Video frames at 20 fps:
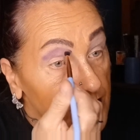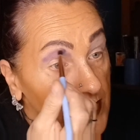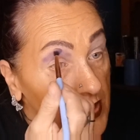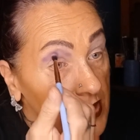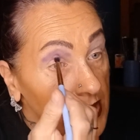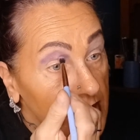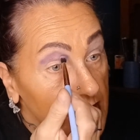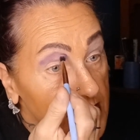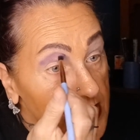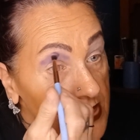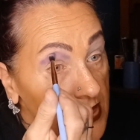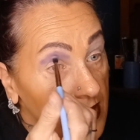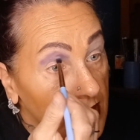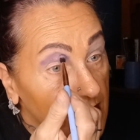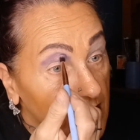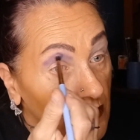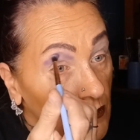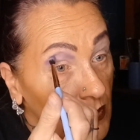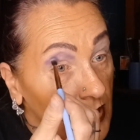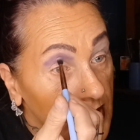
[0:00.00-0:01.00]
Like I
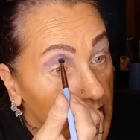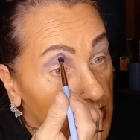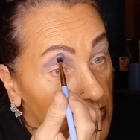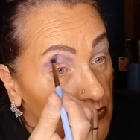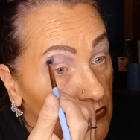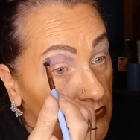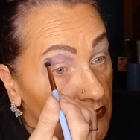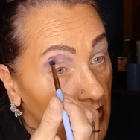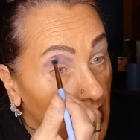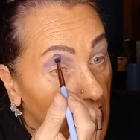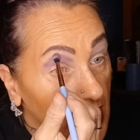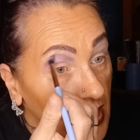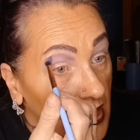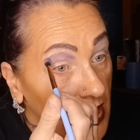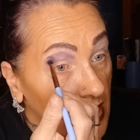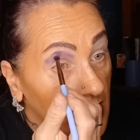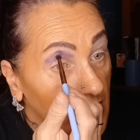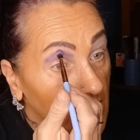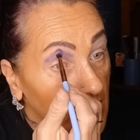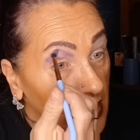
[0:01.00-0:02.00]
said, I want to
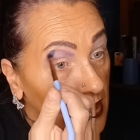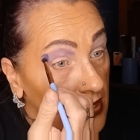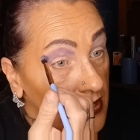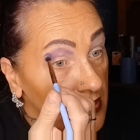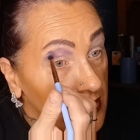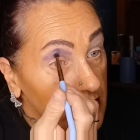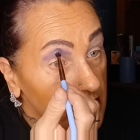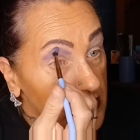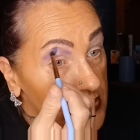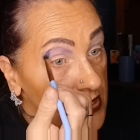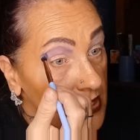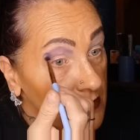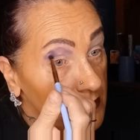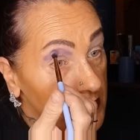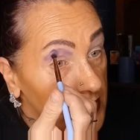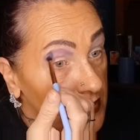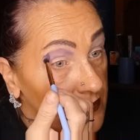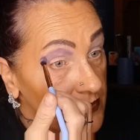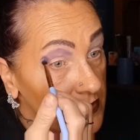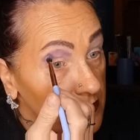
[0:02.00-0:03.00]
try to do
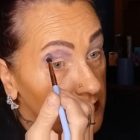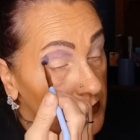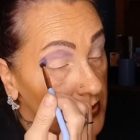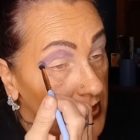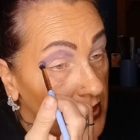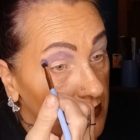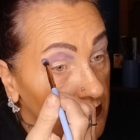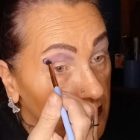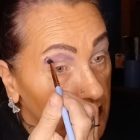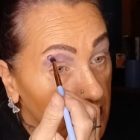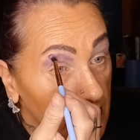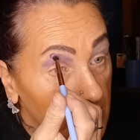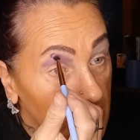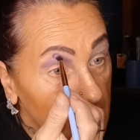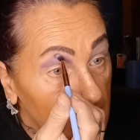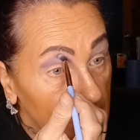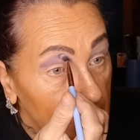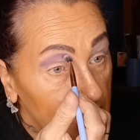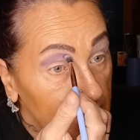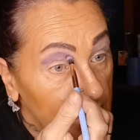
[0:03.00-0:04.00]
something different, but I
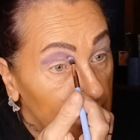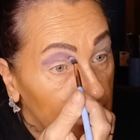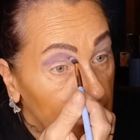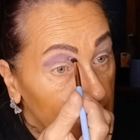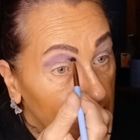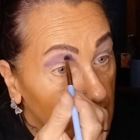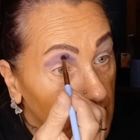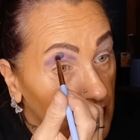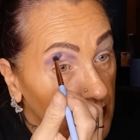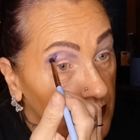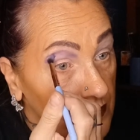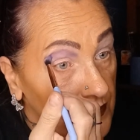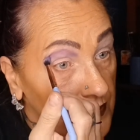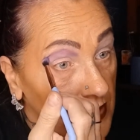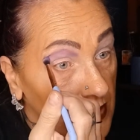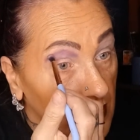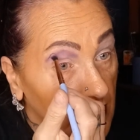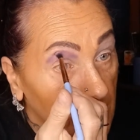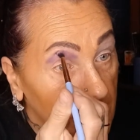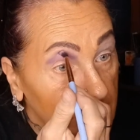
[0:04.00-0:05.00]
really don't know if
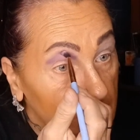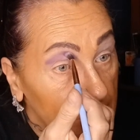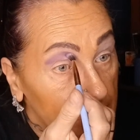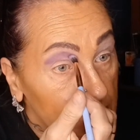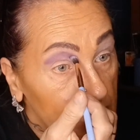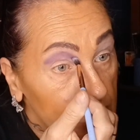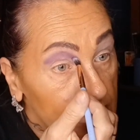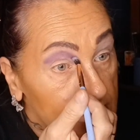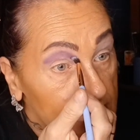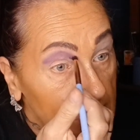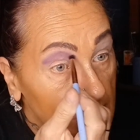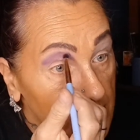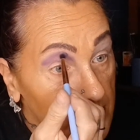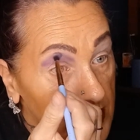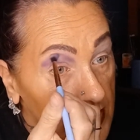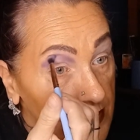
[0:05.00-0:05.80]
I'll end up doing something